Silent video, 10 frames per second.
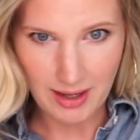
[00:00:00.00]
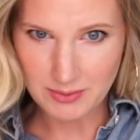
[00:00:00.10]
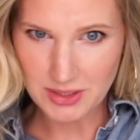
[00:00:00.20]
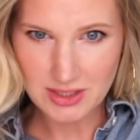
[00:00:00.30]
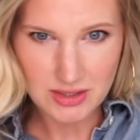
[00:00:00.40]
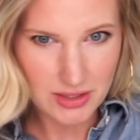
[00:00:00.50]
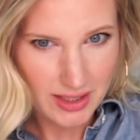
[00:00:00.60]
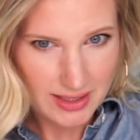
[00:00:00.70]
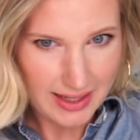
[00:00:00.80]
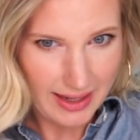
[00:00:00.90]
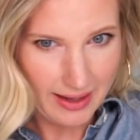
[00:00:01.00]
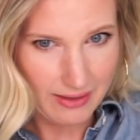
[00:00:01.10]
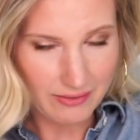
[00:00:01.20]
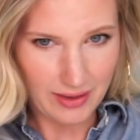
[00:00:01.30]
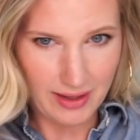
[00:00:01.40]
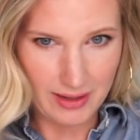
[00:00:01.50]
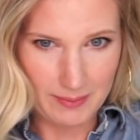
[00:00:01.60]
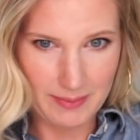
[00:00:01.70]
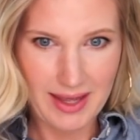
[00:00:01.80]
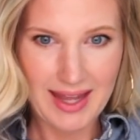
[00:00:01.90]
I'm just looking to have
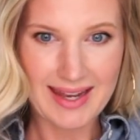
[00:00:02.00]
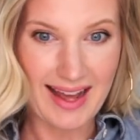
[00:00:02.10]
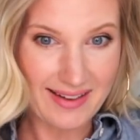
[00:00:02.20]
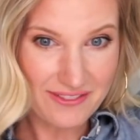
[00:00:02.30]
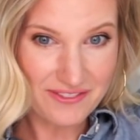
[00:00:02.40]
not